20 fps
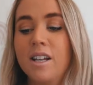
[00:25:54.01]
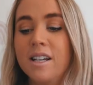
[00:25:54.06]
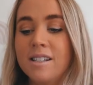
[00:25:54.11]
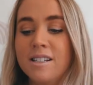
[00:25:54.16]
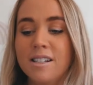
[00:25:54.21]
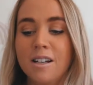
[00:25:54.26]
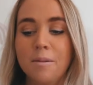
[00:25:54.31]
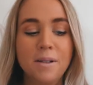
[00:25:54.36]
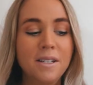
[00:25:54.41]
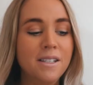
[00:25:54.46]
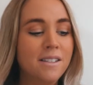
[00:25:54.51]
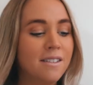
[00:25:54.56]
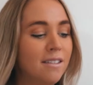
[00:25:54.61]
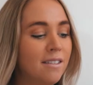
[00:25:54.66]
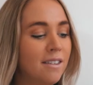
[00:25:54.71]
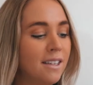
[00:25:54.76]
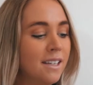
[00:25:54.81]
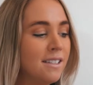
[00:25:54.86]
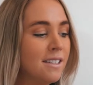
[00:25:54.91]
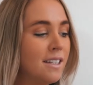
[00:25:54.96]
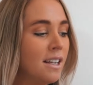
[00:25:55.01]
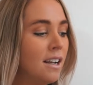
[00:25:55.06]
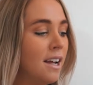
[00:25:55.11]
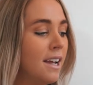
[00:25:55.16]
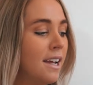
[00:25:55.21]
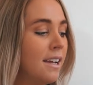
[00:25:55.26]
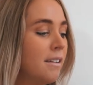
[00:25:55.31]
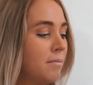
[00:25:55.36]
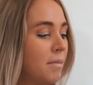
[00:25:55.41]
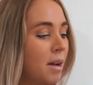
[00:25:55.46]
next up is the things that
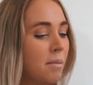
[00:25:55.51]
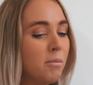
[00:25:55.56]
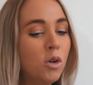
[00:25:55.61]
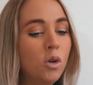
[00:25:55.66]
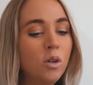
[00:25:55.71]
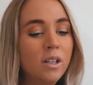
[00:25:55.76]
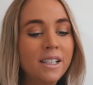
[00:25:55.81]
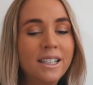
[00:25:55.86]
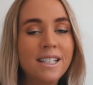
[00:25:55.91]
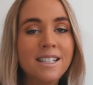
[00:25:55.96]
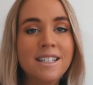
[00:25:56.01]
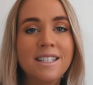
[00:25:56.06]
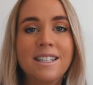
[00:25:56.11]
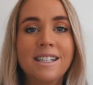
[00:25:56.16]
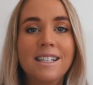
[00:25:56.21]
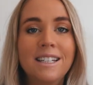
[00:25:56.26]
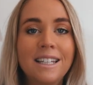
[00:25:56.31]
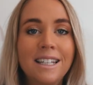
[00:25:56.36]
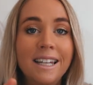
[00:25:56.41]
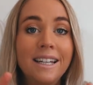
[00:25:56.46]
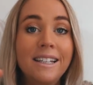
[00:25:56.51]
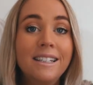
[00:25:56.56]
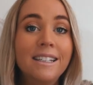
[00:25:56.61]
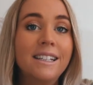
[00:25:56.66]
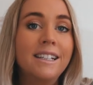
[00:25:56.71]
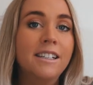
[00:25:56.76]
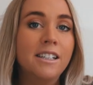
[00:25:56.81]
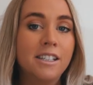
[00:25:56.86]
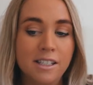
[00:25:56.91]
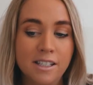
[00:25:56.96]
I, I'm calling this the
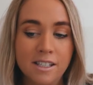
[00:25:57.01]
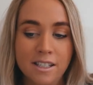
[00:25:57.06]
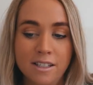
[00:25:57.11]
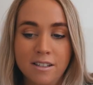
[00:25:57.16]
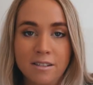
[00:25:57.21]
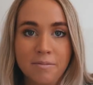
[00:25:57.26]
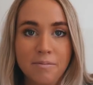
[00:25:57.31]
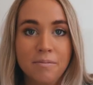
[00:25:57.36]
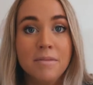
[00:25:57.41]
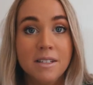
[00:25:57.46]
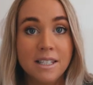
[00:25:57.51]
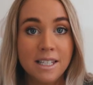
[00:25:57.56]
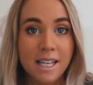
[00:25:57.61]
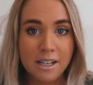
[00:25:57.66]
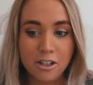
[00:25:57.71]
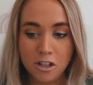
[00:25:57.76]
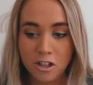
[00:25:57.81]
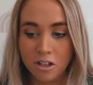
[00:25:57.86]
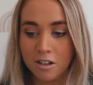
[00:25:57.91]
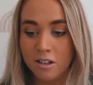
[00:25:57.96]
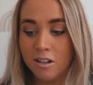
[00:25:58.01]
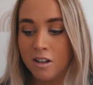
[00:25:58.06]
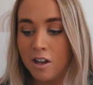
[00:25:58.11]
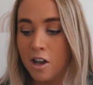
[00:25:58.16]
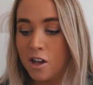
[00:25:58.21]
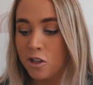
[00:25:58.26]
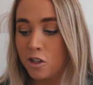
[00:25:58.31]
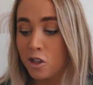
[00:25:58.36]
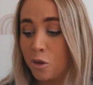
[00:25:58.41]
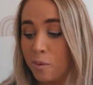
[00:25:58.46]
cleanliness section.
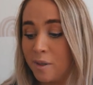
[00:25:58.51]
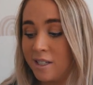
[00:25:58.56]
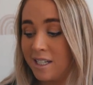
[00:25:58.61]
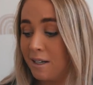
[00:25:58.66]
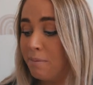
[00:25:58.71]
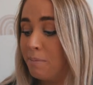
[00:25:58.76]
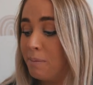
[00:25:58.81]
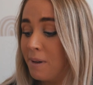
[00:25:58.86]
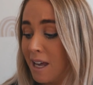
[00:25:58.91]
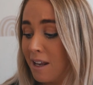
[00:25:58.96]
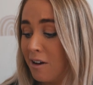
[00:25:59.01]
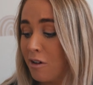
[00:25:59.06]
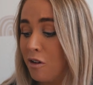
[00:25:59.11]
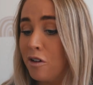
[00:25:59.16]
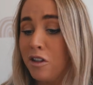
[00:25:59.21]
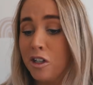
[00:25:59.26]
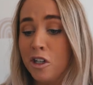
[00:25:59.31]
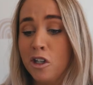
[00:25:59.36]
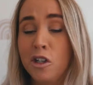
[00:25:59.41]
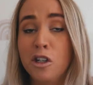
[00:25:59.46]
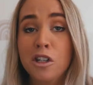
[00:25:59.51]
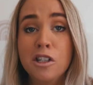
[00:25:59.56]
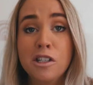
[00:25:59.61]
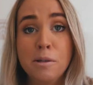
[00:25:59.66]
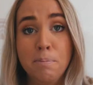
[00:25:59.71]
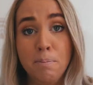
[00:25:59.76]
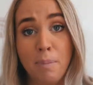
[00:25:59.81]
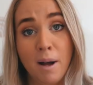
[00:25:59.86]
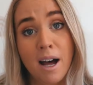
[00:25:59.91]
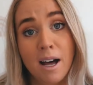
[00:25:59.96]
So we did get her the
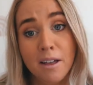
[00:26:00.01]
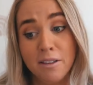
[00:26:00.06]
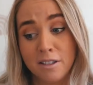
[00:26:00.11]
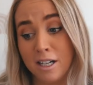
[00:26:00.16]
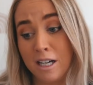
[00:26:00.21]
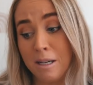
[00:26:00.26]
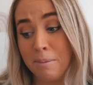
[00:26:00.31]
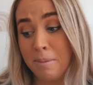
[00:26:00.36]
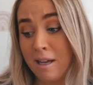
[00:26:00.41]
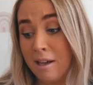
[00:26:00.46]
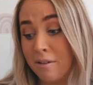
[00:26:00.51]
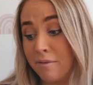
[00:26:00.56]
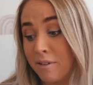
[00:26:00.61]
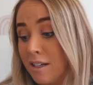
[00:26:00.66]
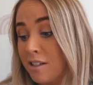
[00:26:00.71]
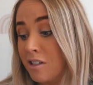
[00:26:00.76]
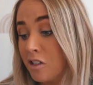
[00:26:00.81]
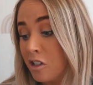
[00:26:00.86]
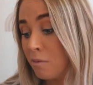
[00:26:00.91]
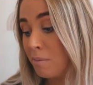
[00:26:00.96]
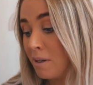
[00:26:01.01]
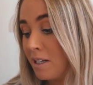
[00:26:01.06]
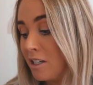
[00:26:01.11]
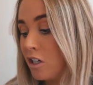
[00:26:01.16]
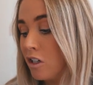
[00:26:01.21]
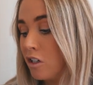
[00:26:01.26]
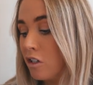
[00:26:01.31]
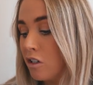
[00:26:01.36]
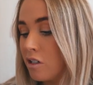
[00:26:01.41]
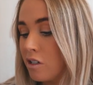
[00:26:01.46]
cutest bathtub ever. So you're meant
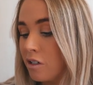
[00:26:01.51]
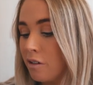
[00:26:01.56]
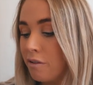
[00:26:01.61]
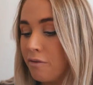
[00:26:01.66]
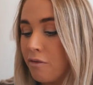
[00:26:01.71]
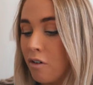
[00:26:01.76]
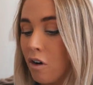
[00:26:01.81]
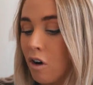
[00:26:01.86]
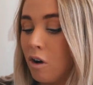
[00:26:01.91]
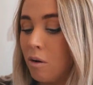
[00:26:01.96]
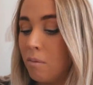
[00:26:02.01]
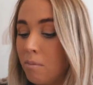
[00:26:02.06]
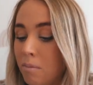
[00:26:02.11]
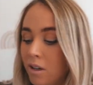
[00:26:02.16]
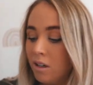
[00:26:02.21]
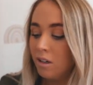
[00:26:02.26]
to use it from,